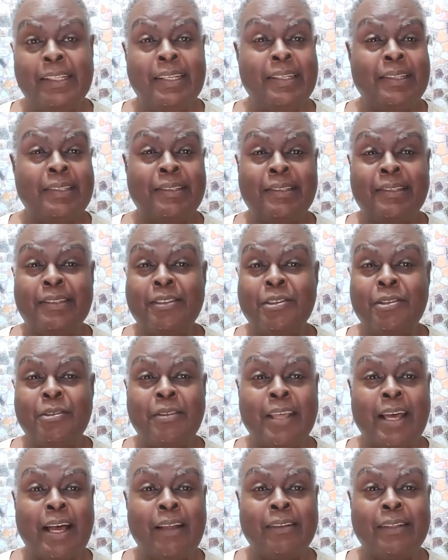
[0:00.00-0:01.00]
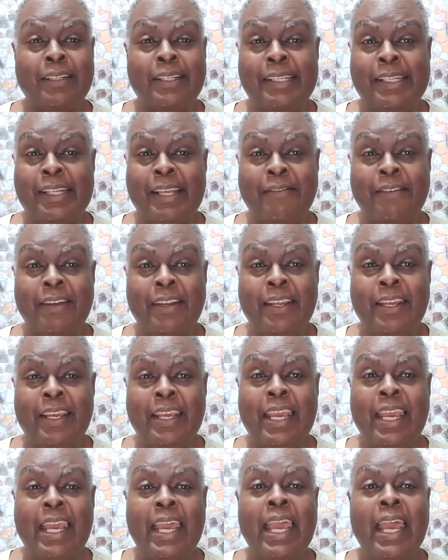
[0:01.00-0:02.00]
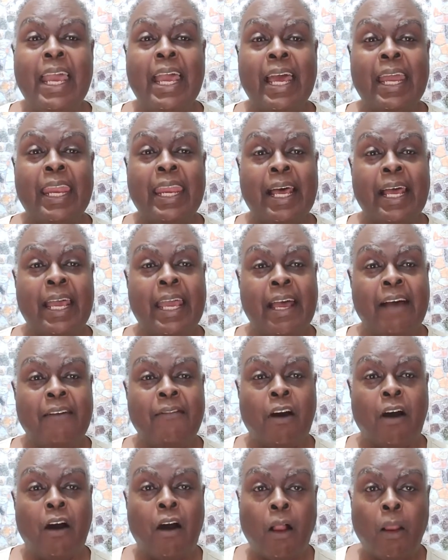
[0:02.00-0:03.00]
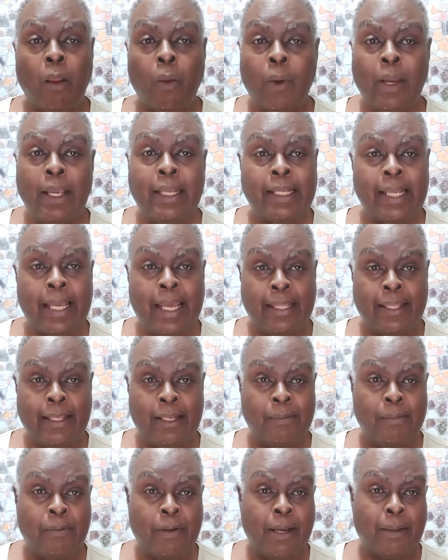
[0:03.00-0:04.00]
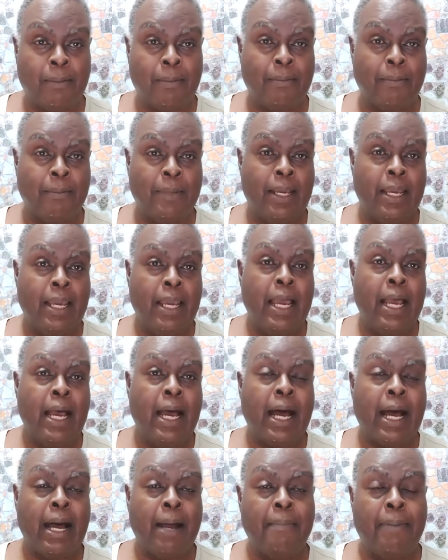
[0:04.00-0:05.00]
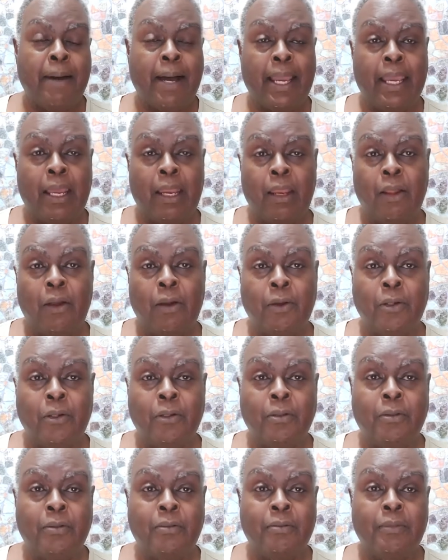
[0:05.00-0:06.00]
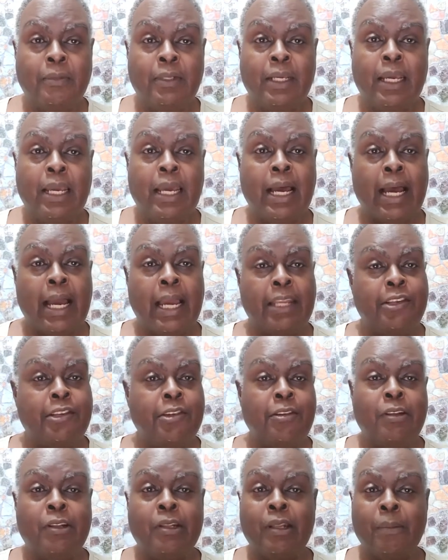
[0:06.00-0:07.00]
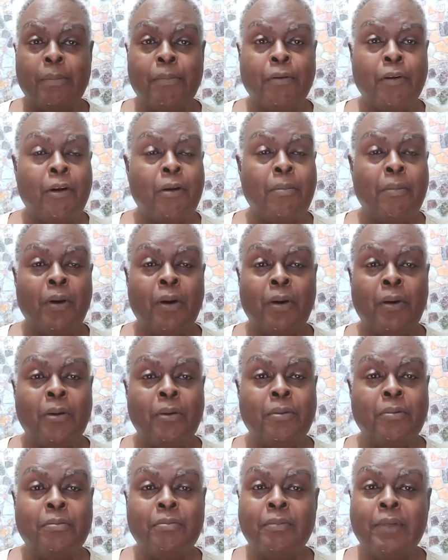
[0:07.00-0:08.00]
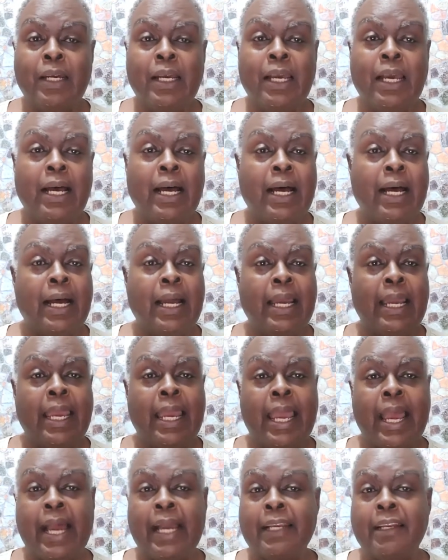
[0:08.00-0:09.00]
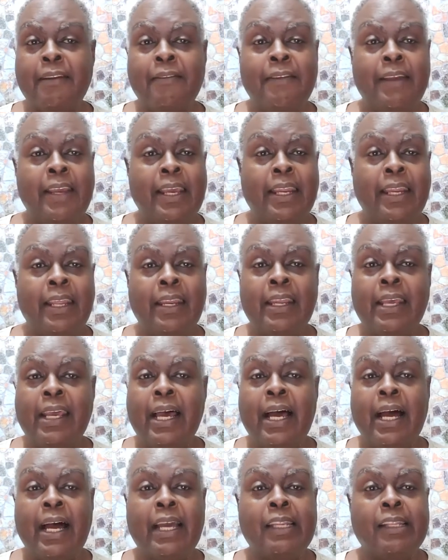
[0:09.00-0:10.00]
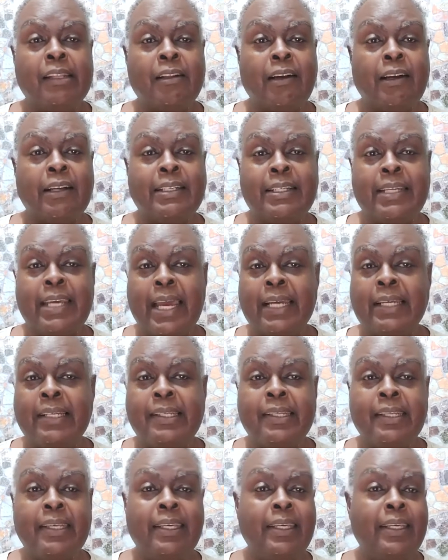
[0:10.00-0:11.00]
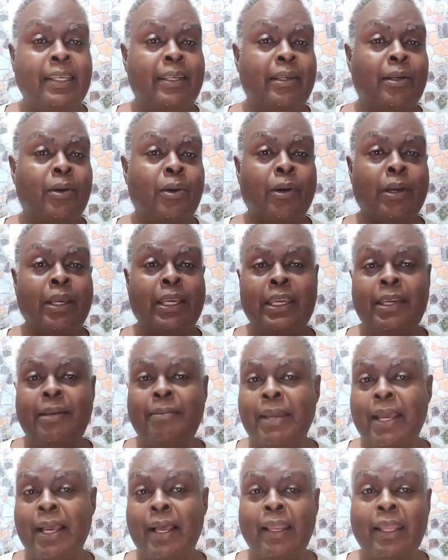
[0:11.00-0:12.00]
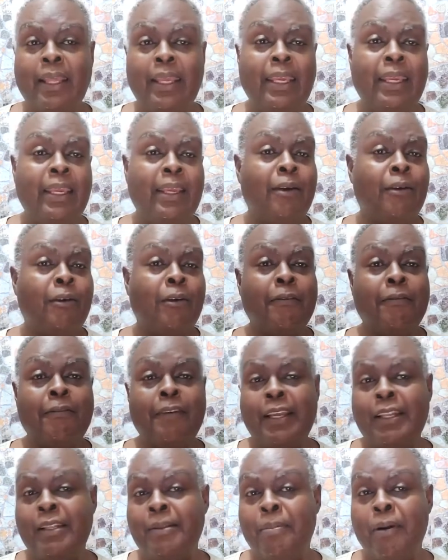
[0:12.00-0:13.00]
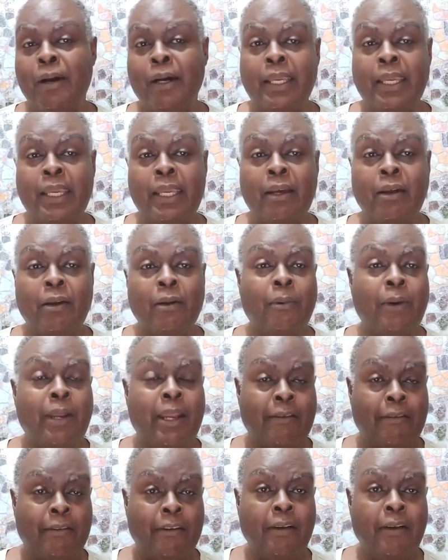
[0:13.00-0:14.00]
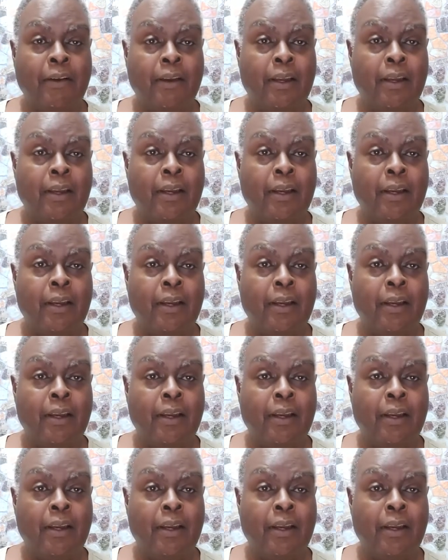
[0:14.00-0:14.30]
since 2007, and I have always had this problem. I buy a load, I choose the promo, I activate it, I start texting or emailing or Facebooking or whatever,